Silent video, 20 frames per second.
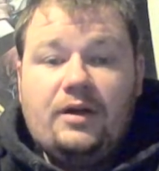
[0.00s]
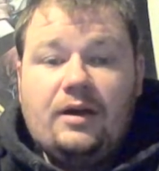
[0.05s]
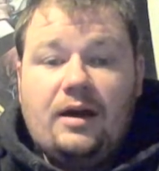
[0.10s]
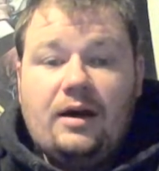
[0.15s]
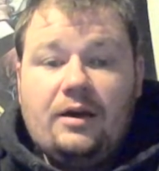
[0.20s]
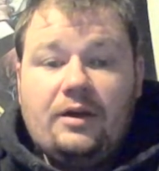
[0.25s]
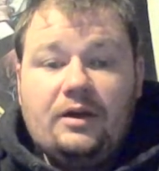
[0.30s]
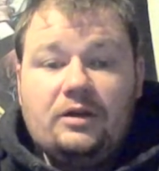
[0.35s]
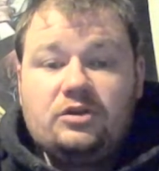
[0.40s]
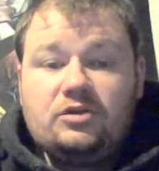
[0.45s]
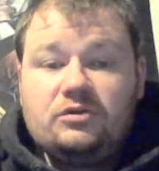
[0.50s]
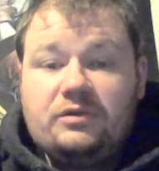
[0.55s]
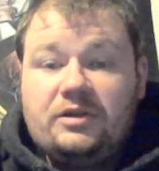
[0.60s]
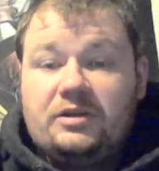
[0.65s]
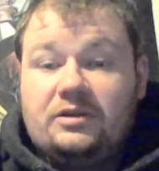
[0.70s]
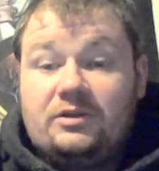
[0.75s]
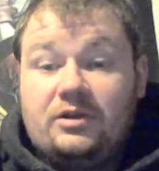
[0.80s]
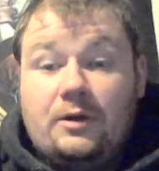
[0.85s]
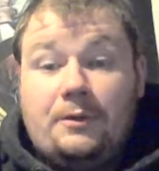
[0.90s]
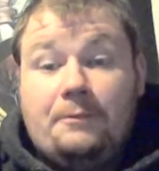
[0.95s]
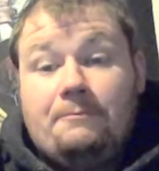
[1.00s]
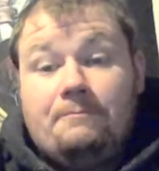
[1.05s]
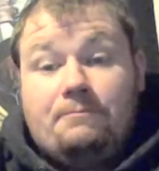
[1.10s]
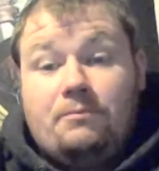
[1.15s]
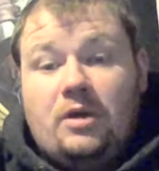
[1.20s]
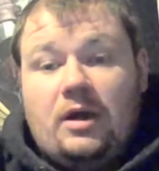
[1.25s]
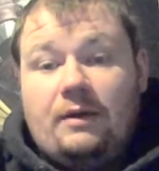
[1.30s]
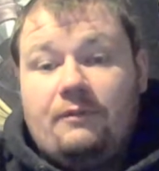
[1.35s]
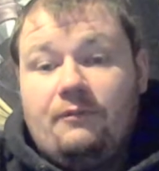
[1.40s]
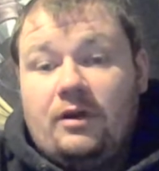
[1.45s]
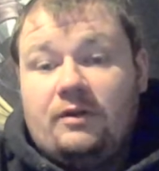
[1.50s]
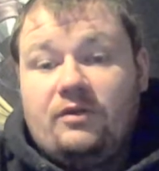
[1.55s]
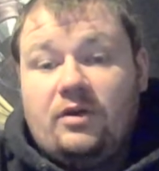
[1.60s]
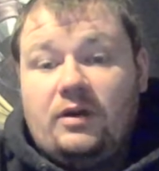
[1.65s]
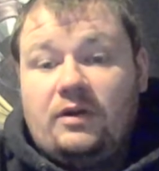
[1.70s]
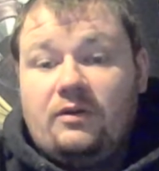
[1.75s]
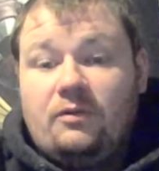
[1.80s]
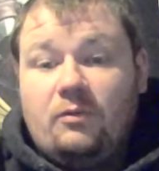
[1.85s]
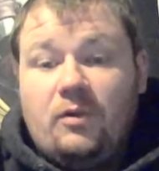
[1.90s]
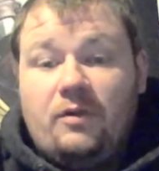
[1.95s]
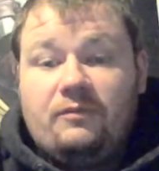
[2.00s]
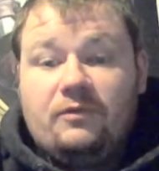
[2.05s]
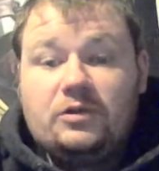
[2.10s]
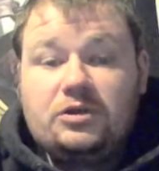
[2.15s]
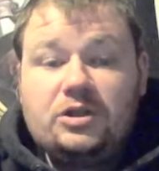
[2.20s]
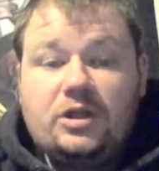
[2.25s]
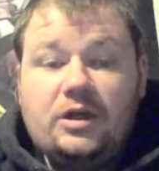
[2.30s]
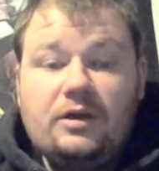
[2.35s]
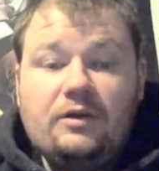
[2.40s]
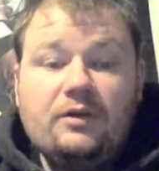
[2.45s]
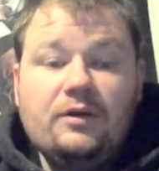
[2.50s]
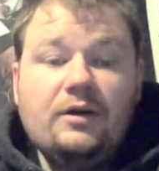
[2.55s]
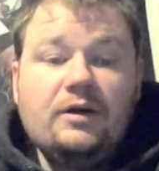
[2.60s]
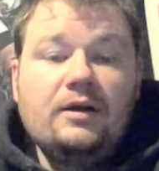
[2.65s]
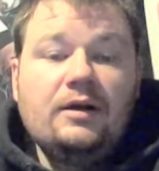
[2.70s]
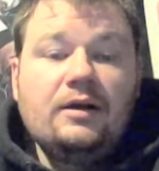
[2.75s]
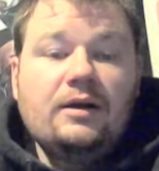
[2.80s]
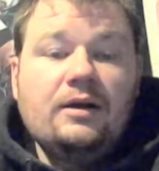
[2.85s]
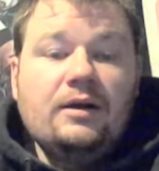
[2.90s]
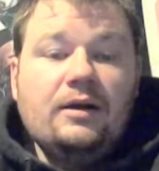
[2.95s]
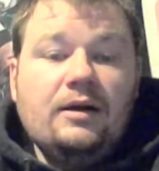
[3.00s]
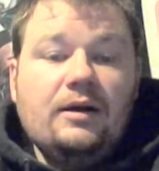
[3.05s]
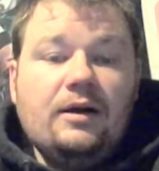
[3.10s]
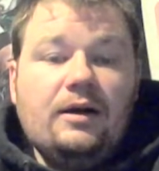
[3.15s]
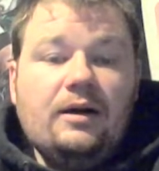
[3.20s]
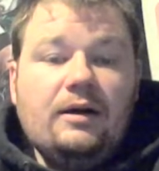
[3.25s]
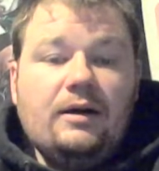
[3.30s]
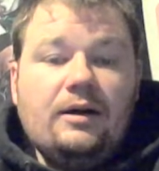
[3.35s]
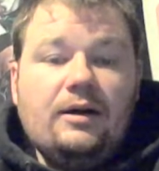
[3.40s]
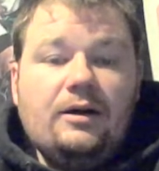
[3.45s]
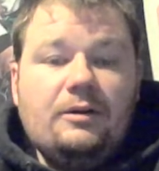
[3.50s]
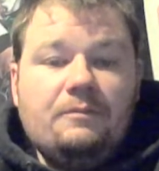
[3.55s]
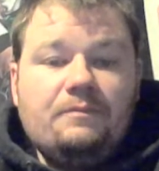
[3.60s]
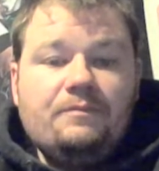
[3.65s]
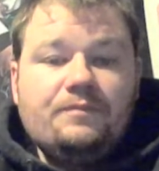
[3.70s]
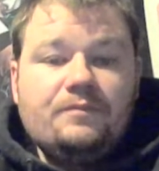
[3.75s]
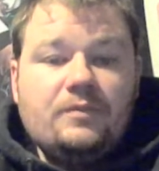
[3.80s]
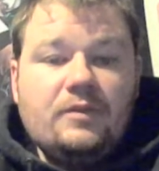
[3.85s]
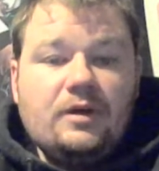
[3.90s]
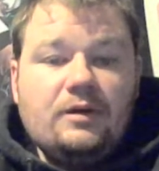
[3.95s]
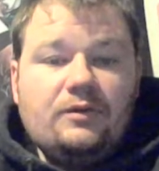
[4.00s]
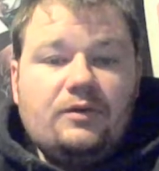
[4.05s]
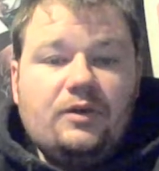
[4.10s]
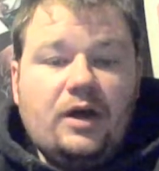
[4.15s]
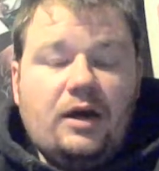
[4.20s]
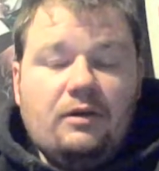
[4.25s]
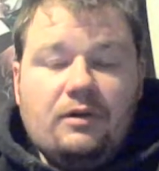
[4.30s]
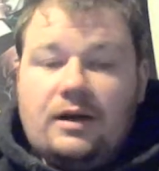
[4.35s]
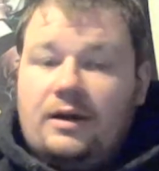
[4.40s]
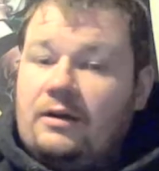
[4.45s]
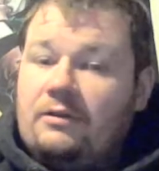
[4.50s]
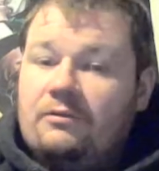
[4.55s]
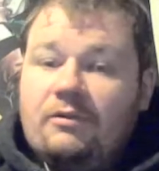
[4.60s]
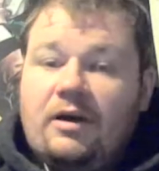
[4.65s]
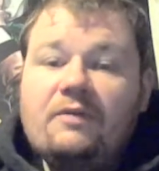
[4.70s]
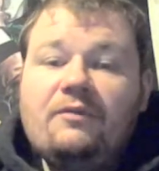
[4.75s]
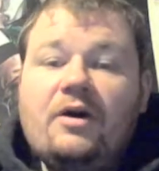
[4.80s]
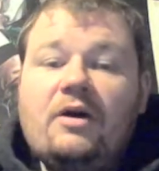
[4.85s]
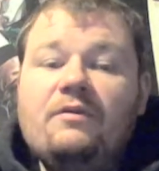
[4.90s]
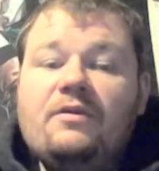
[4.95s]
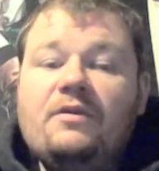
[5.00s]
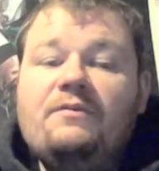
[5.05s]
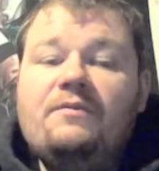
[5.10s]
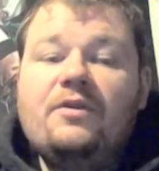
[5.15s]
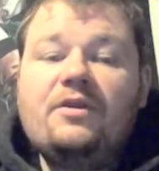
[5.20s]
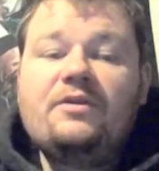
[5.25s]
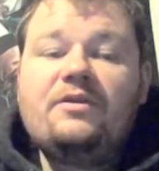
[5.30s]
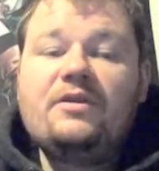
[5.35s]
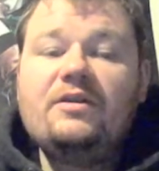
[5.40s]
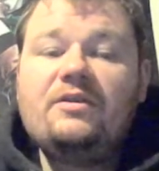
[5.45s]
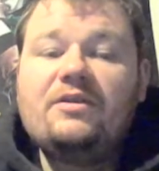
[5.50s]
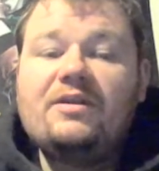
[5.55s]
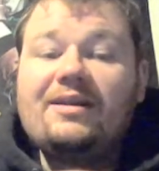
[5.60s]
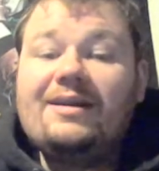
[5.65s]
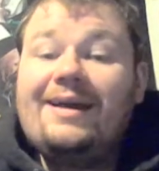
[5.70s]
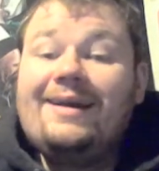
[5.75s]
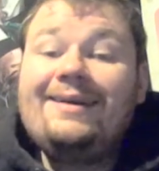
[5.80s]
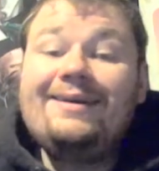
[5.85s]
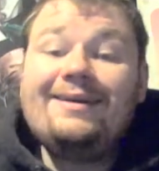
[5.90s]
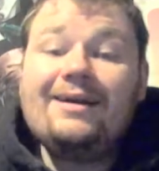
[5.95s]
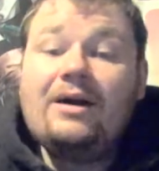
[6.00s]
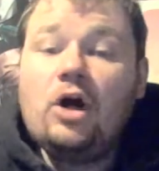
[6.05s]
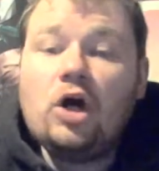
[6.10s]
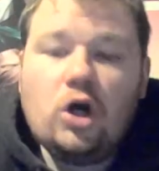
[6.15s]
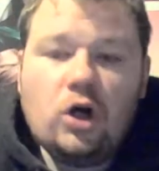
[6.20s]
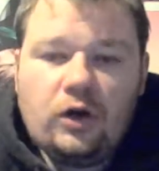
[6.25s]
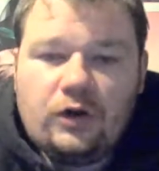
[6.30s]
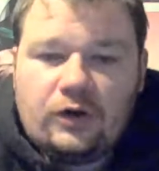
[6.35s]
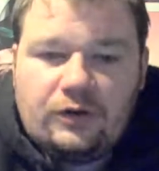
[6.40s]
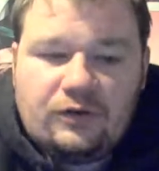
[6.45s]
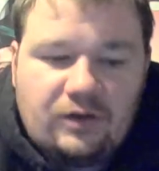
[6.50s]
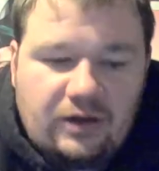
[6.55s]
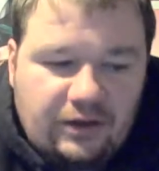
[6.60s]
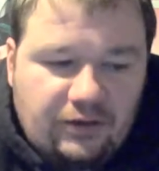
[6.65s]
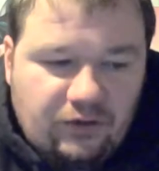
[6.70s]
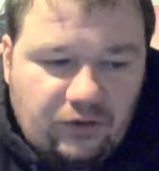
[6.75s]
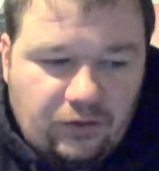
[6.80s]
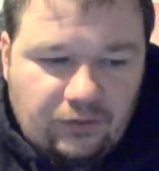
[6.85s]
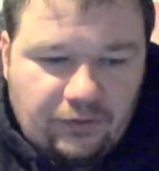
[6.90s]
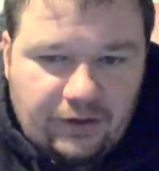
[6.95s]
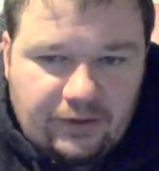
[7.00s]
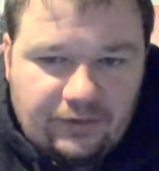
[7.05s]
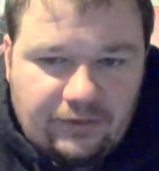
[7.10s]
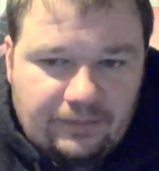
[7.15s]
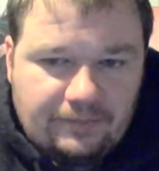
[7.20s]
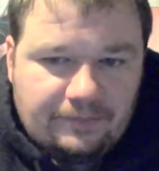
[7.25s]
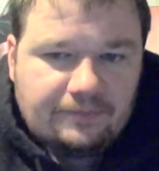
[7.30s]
eye injury, so yeah, that's an easy win for Jade. So Red Velvet versus Layla Hurst. Let's do this.